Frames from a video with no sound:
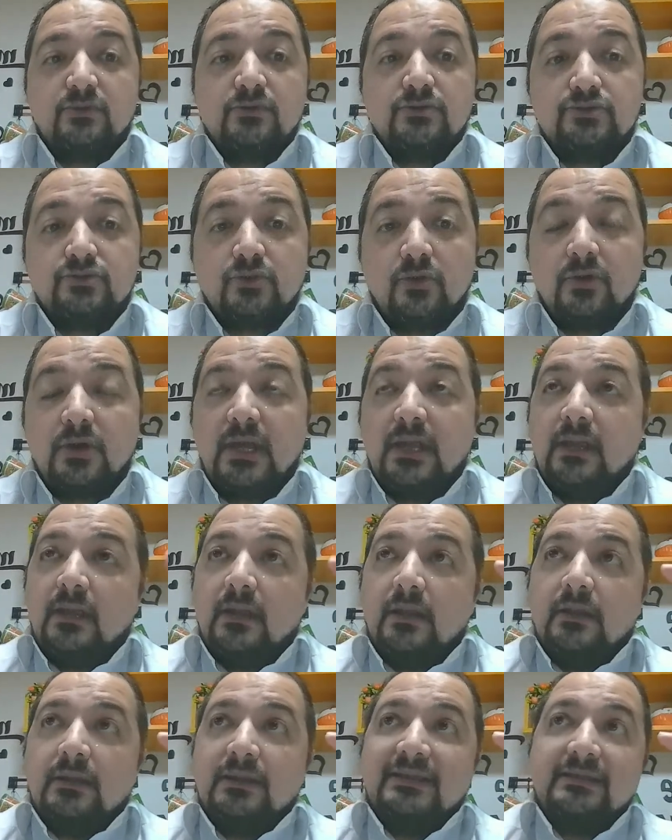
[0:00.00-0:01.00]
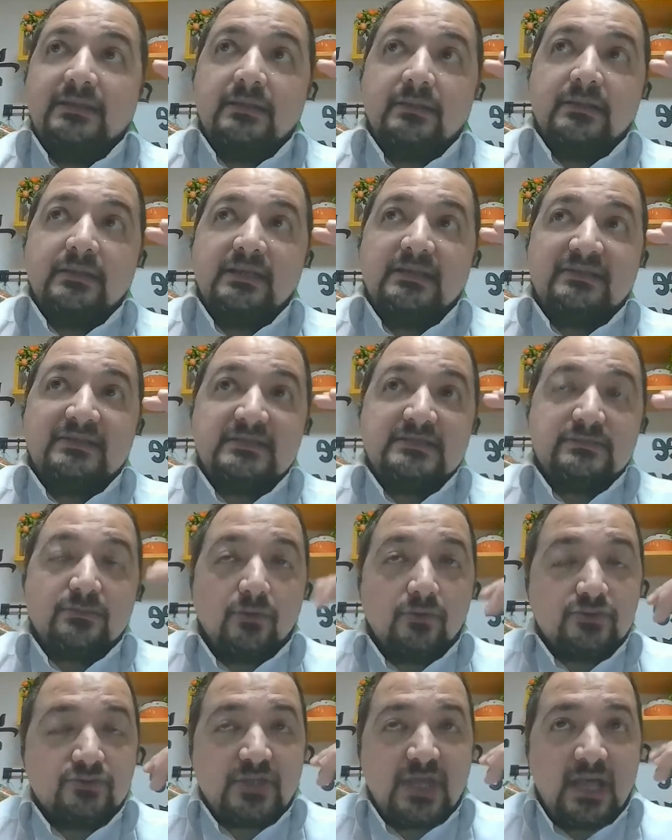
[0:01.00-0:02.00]
Also, it is
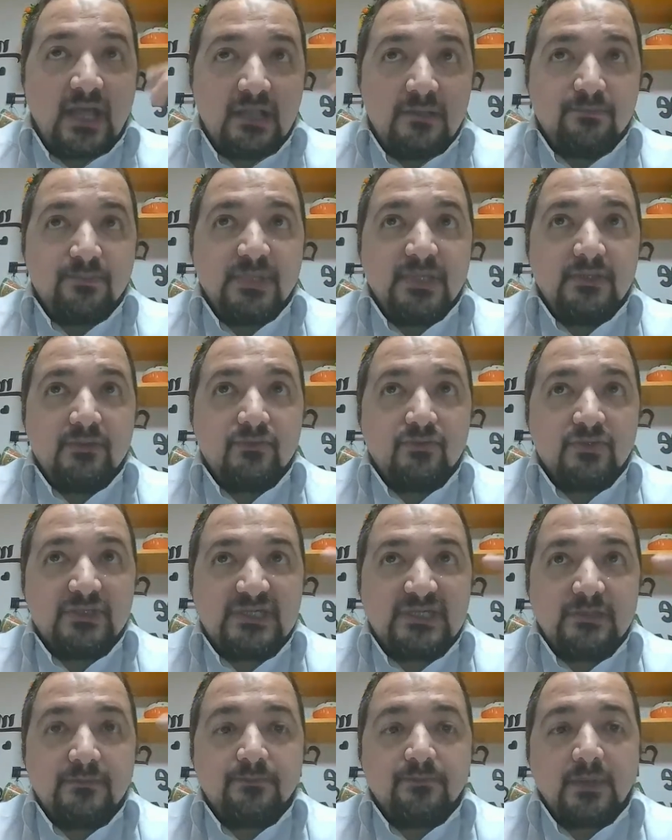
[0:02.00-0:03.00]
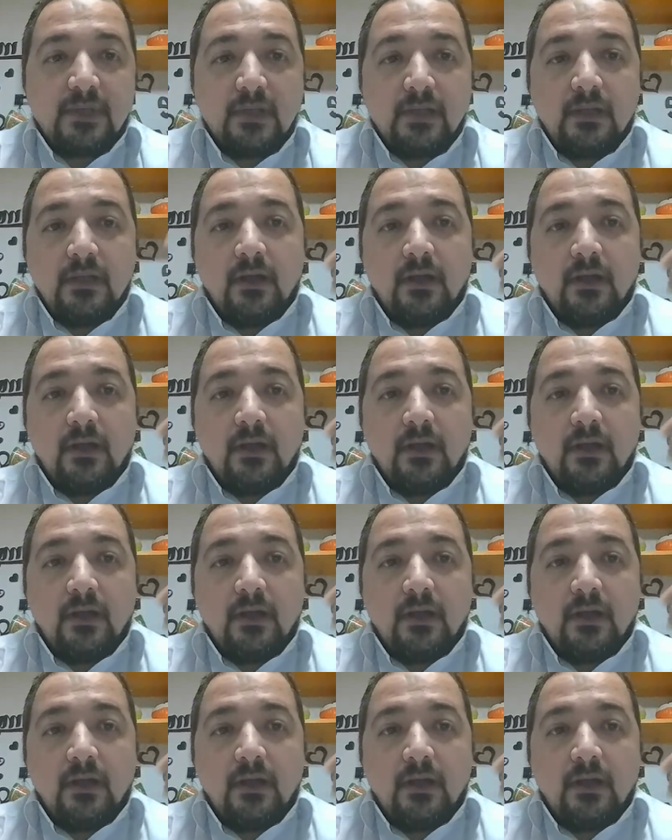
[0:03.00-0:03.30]
also helping to keep